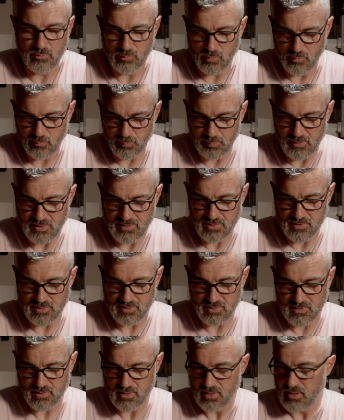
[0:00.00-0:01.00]
the roof
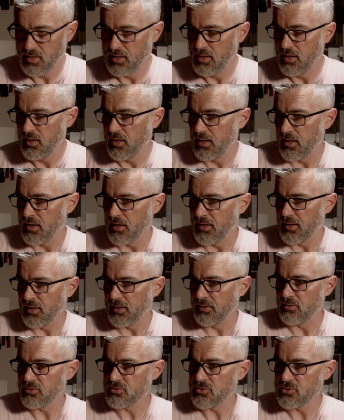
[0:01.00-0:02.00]
pieces.
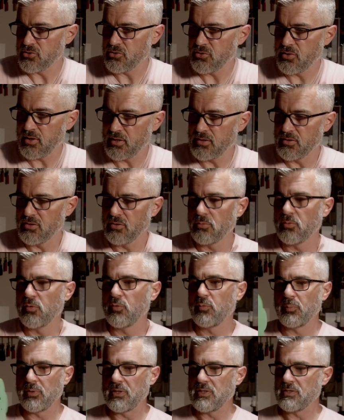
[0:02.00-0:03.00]
And there's a trick to the
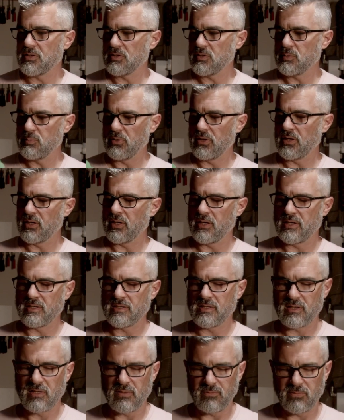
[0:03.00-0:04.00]
roof pieces,
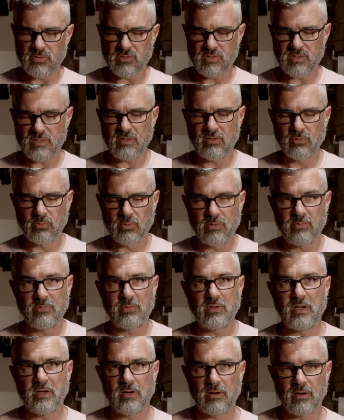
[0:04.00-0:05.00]
because if you see the
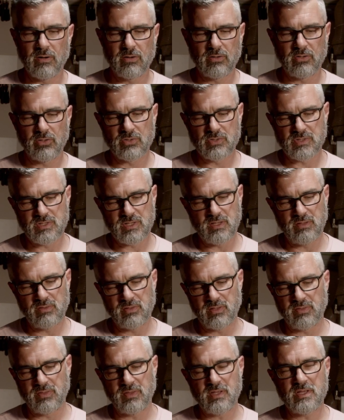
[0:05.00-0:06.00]
roof here, you'll see
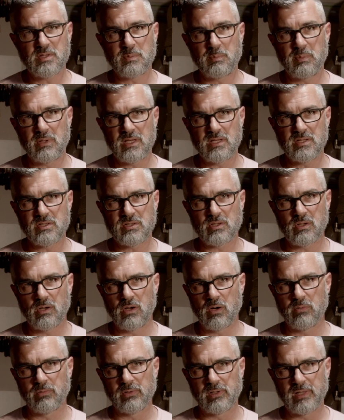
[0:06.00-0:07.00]
that this piece
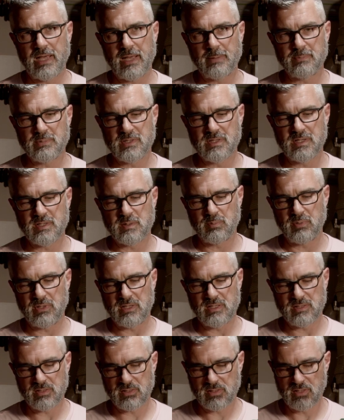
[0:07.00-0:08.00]
overlaps this
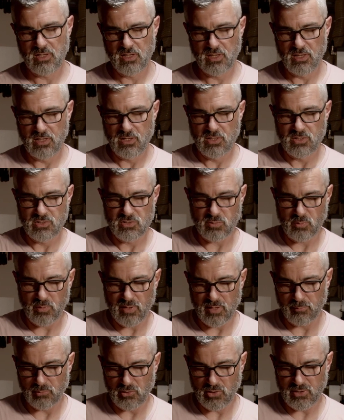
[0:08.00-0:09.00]
piece. So
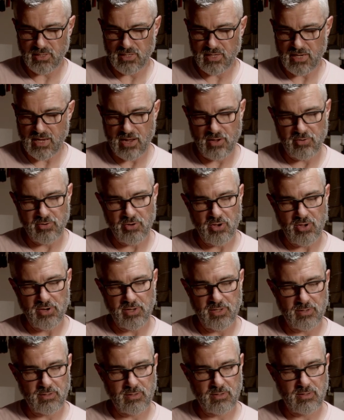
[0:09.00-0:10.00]
when I'm looking down
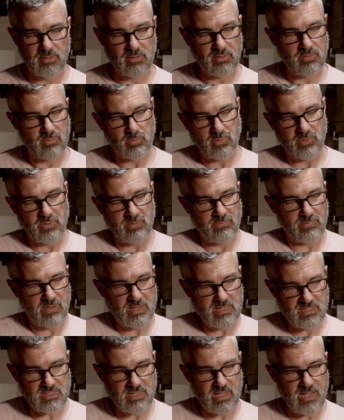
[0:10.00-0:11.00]
on it with the
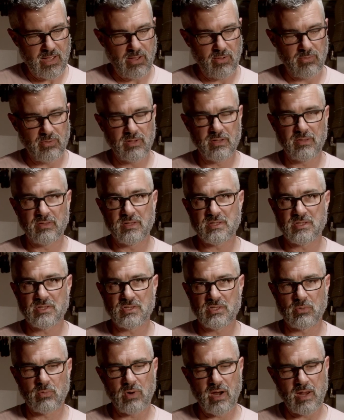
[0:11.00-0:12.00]
face down, this
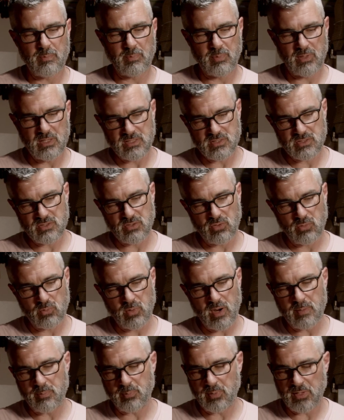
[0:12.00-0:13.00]
is the right piece. So the
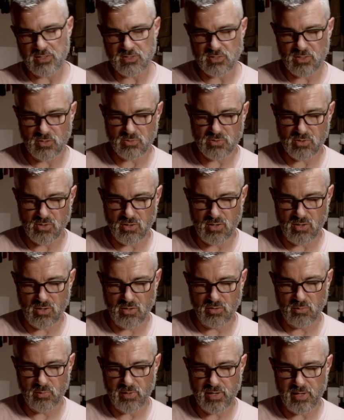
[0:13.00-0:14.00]
right piece goes
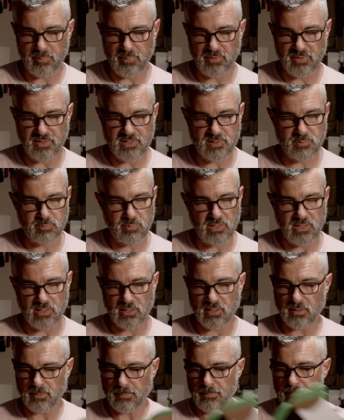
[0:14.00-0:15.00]
all the way up in this
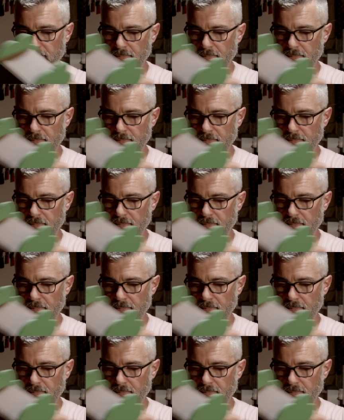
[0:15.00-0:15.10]
peak.